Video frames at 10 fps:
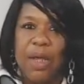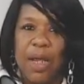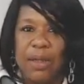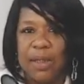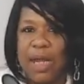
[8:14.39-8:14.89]

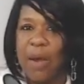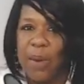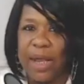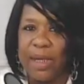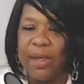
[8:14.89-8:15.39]
And then that
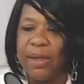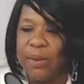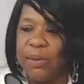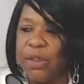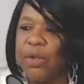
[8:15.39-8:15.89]
way,
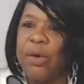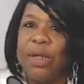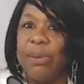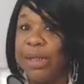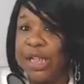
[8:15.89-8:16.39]

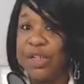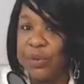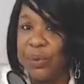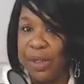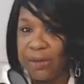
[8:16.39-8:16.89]
it'll be
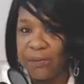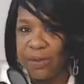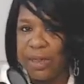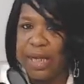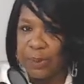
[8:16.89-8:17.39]
tissue here for
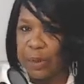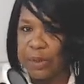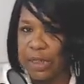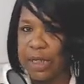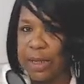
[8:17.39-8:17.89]
the next
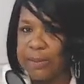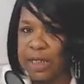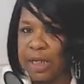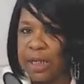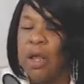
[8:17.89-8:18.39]
person that comes
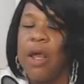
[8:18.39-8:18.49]
in,